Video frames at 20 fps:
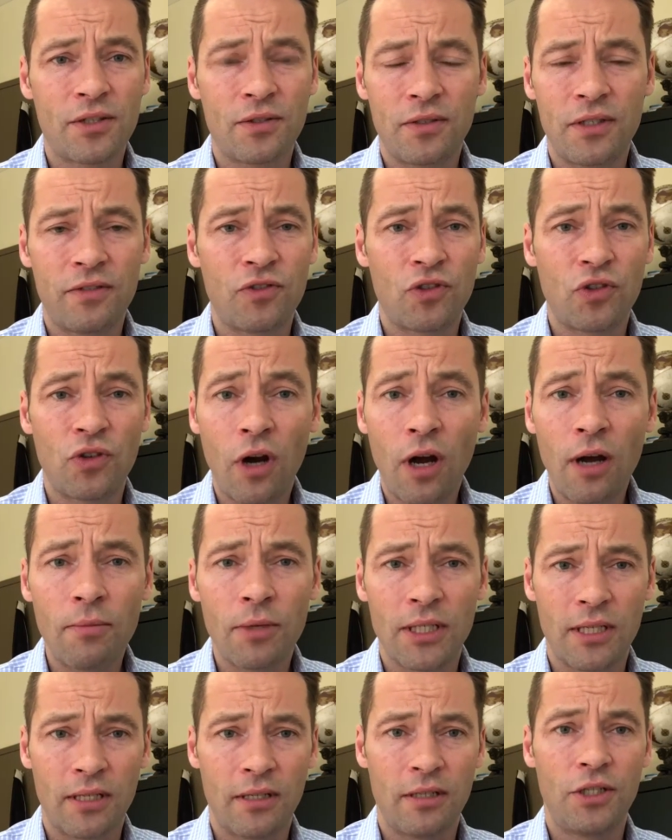history of
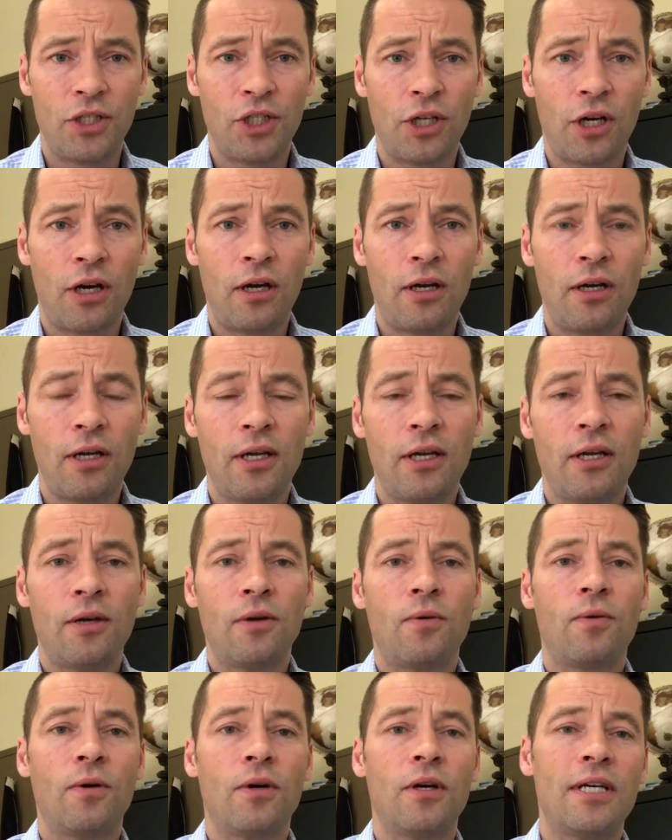trauma to the jaw.
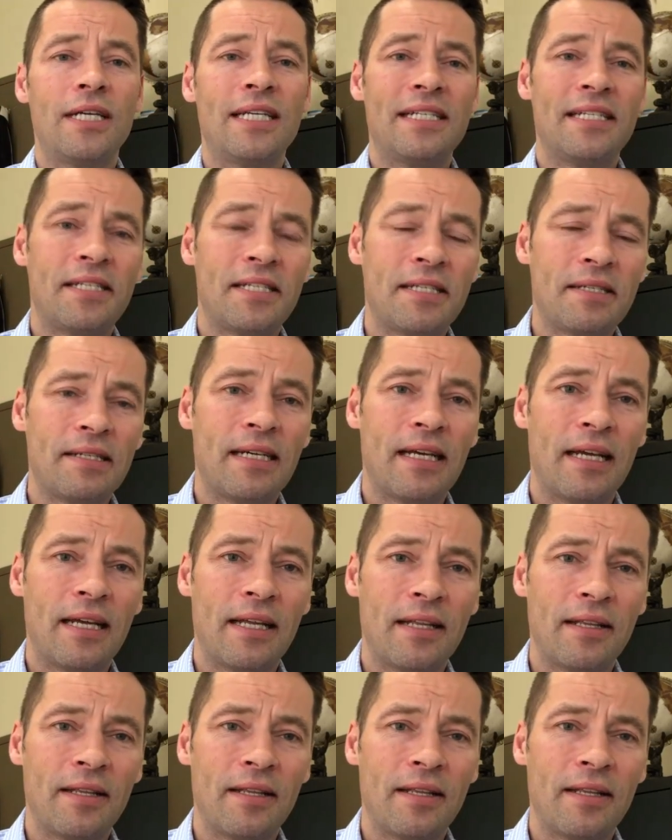Whereas